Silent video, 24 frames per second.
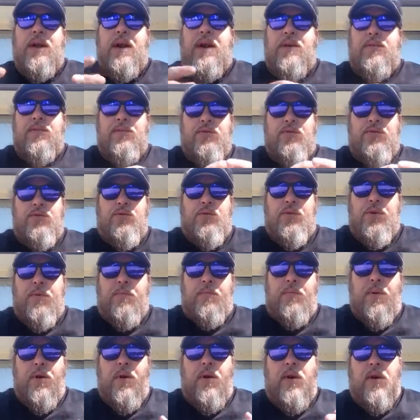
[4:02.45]
out and drip
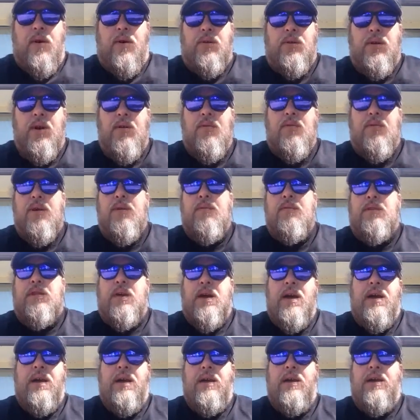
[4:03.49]
all over
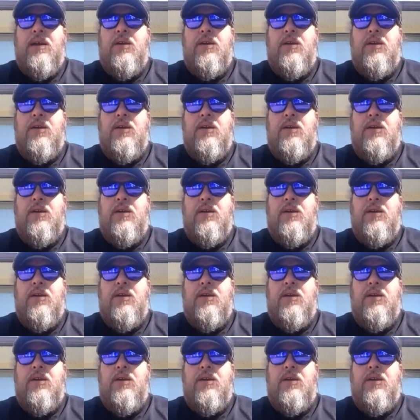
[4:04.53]
everything